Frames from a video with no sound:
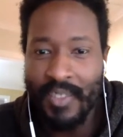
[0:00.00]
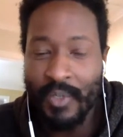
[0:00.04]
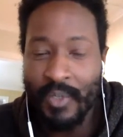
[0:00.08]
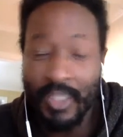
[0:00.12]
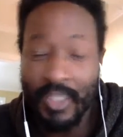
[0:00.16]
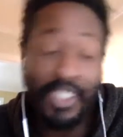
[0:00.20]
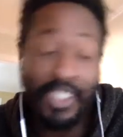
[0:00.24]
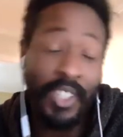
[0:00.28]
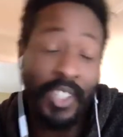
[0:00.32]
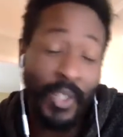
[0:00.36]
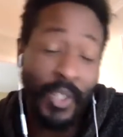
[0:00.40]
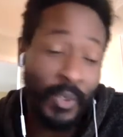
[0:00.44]

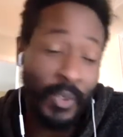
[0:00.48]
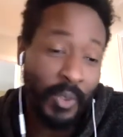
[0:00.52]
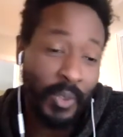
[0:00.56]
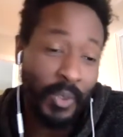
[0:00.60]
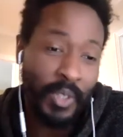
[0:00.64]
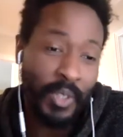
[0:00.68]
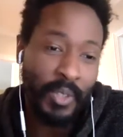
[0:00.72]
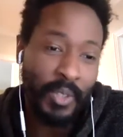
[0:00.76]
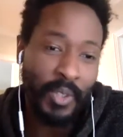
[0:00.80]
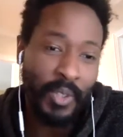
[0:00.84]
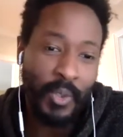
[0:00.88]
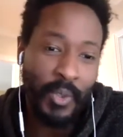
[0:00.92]
goes
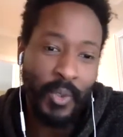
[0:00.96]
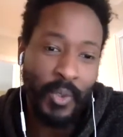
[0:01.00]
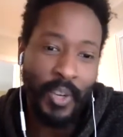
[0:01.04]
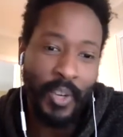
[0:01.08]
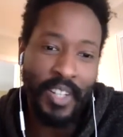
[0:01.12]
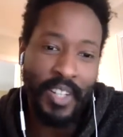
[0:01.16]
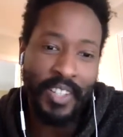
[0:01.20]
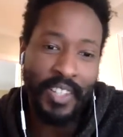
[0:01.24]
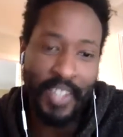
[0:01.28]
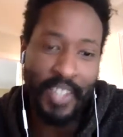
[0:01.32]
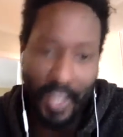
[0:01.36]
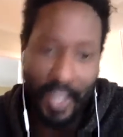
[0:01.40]
into
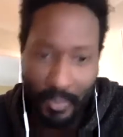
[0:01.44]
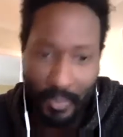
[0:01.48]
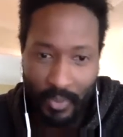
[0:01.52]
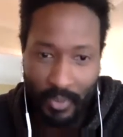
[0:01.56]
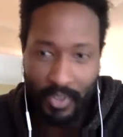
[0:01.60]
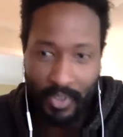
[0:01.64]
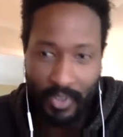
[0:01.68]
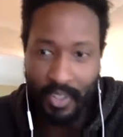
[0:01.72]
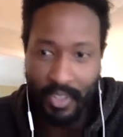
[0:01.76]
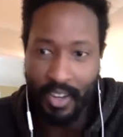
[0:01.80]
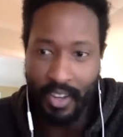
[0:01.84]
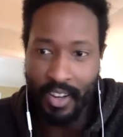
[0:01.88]
greater
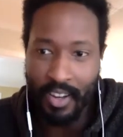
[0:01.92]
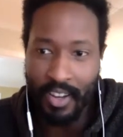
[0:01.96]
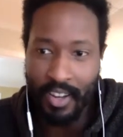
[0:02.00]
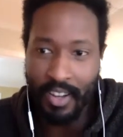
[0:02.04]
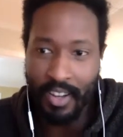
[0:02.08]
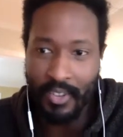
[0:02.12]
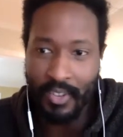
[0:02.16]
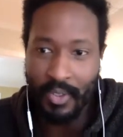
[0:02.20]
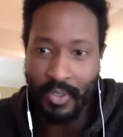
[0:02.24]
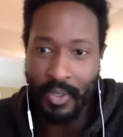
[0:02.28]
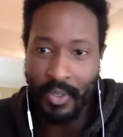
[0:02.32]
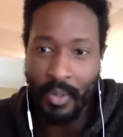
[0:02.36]
depths
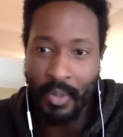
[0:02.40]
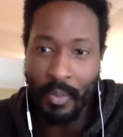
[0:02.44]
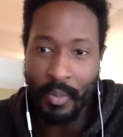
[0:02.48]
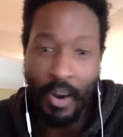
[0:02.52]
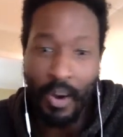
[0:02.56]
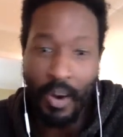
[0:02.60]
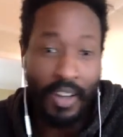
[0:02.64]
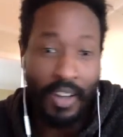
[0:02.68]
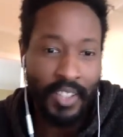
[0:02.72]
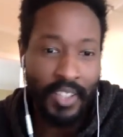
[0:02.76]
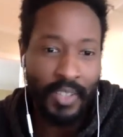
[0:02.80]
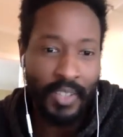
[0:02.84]
to the
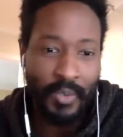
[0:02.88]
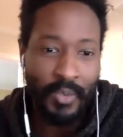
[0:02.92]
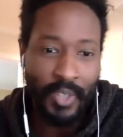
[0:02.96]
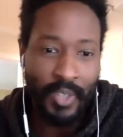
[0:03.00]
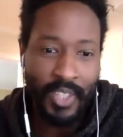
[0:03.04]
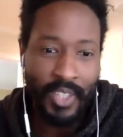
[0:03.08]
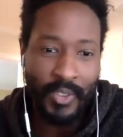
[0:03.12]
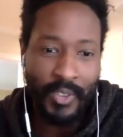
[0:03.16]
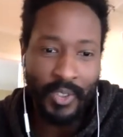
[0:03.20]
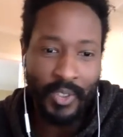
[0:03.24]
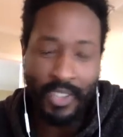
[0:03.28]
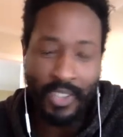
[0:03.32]
part of what
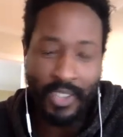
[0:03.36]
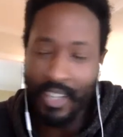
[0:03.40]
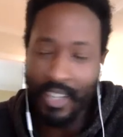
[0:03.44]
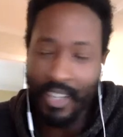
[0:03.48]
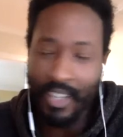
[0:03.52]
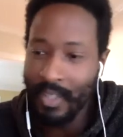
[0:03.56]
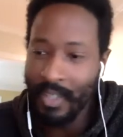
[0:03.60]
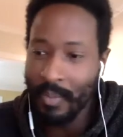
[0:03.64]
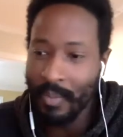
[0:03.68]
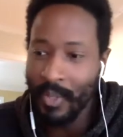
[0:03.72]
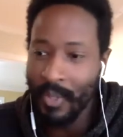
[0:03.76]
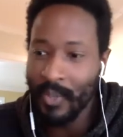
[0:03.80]
he was
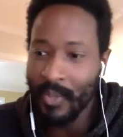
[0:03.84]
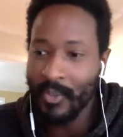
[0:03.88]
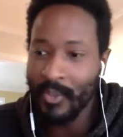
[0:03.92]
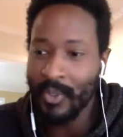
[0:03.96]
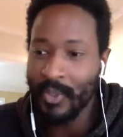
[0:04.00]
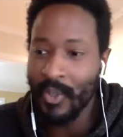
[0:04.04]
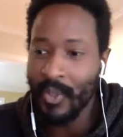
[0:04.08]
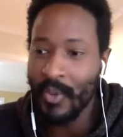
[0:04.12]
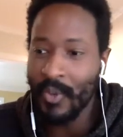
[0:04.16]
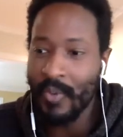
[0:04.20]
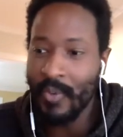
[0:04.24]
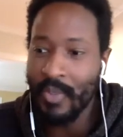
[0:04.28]
talking about.
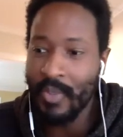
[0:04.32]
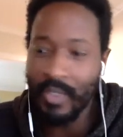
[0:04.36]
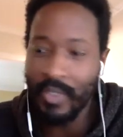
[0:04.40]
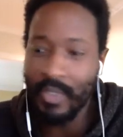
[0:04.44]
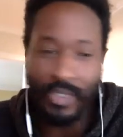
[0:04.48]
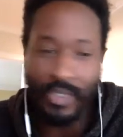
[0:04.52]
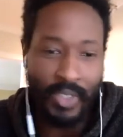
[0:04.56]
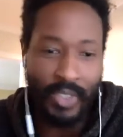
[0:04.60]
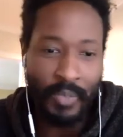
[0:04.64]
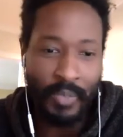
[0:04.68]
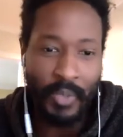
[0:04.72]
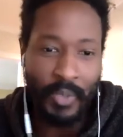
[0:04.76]
So if this
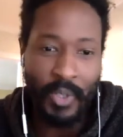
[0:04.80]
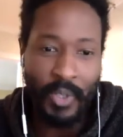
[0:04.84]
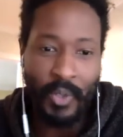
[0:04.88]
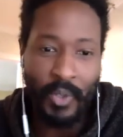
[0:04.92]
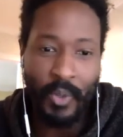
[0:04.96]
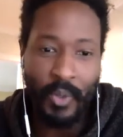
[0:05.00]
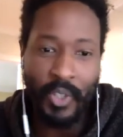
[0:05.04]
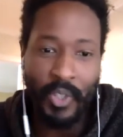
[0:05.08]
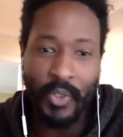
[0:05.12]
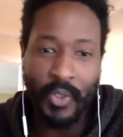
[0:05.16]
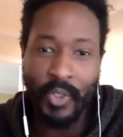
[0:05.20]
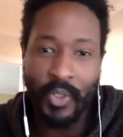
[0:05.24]
is something you
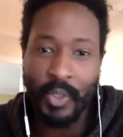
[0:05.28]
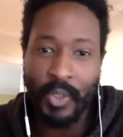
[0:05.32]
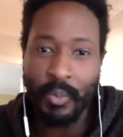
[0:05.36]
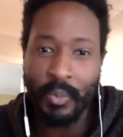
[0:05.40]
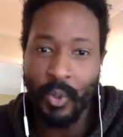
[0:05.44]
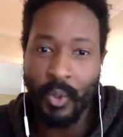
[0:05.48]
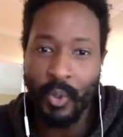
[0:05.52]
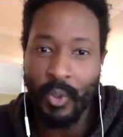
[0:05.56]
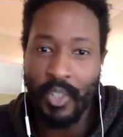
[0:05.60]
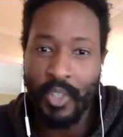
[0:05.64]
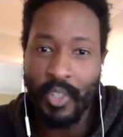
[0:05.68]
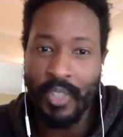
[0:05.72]
want to
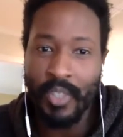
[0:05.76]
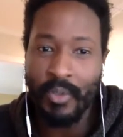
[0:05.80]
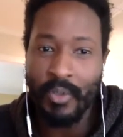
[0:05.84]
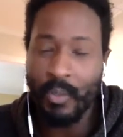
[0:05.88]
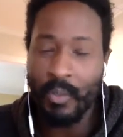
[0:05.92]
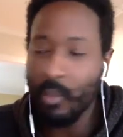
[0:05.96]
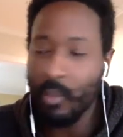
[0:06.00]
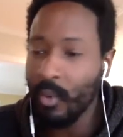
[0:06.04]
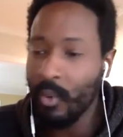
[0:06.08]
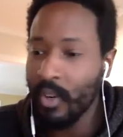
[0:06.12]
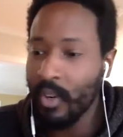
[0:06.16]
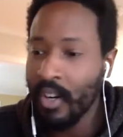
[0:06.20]
explore
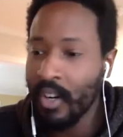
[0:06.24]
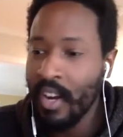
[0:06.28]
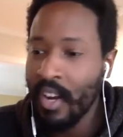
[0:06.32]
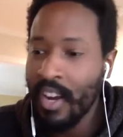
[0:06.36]
even more,